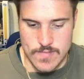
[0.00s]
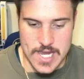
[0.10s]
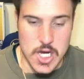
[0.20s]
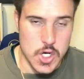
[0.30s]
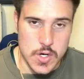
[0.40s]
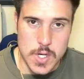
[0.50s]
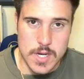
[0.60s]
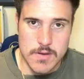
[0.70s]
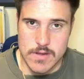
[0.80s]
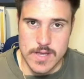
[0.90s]

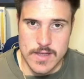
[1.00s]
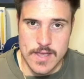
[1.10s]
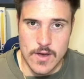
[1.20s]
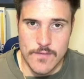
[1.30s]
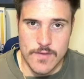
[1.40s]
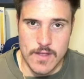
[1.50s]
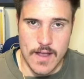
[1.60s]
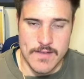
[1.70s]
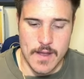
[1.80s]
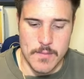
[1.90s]
issues, clearly, over the
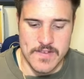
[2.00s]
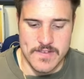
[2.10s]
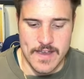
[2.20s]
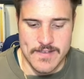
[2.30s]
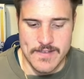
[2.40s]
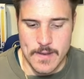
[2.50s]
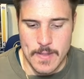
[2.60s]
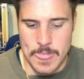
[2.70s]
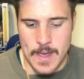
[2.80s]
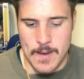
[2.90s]
last couple of seasons.
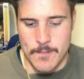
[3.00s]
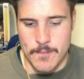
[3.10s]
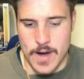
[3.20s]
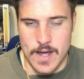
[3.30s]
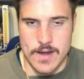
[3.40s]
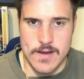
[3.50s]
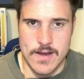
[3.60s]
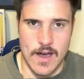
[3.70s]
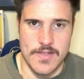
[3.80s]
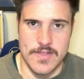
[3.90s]
But
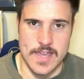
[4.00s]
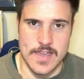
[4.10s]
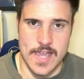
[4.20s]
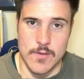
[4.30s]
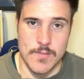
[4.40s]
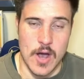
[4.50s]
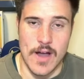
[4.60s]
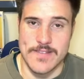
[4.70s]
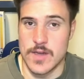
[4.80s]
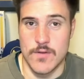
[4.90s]
I think he would be
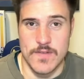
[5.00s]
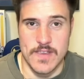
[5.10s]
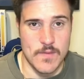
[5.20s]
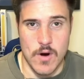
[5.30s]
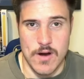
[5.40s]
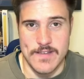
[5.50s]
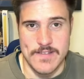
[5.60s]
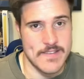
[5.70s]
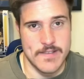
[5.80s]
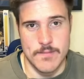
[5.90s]
ideal for this
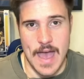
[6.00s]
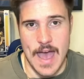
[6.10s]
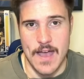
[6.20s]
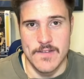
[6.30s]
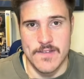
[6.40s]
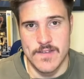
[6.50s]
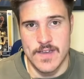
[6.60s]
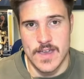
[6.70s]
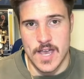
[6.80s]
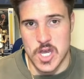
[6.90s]
Warriors system as
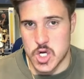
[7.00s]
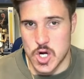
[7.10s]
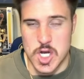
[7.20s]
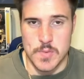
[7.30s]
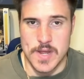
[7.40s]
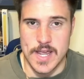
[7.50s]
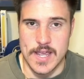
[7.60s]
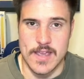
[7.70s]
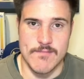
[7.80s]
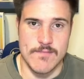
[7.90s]
a stretch
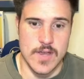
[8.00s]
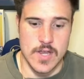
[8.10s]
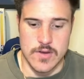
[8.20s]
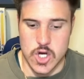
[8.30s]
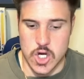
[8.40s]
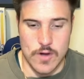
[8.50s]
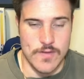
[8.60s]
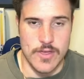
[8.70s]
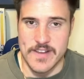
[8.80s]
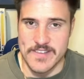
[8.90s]
big,
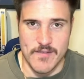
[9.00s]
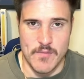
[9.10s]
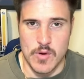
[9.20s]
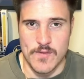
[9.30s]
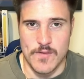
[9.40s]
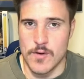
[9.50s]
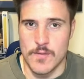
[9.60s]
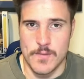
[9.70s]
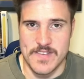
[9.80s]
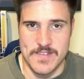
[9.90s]
shot
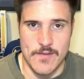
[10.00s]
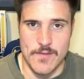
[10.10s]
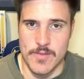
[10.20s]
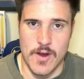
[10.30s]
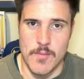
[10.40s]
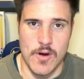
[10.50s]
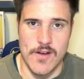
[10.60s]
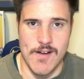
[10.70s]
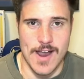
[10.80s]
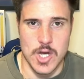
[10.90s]
37.4% from
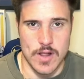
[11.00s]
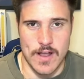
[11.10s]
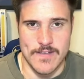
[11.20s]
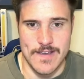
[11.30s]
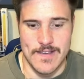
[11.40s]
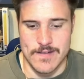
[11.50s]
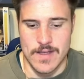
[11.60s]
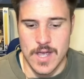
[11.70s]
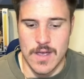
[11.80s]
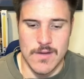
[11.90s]
three-point range last
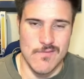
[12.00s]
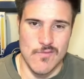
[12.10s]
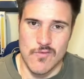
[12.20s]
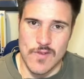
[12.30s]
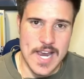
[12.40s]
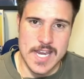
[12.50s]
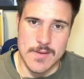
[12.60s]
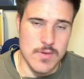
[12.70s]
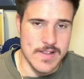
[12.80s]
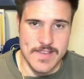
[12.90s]
season,
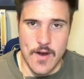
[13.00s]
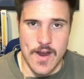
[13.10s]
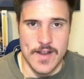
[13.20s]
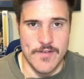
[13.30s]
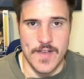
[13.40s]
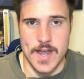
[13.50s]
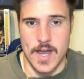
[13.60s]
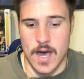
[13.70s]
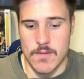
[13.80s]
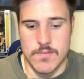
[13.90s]
reasonable interior
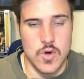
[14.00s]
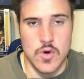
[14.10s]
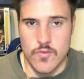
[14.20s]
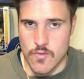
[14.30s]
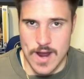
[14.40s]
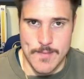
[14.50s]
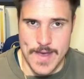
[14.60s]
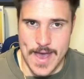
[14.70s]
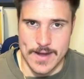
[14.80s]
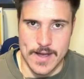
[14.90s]
defender, good
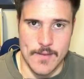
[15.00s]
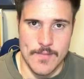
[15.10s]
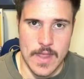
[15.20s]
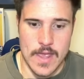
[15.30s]
rebounder.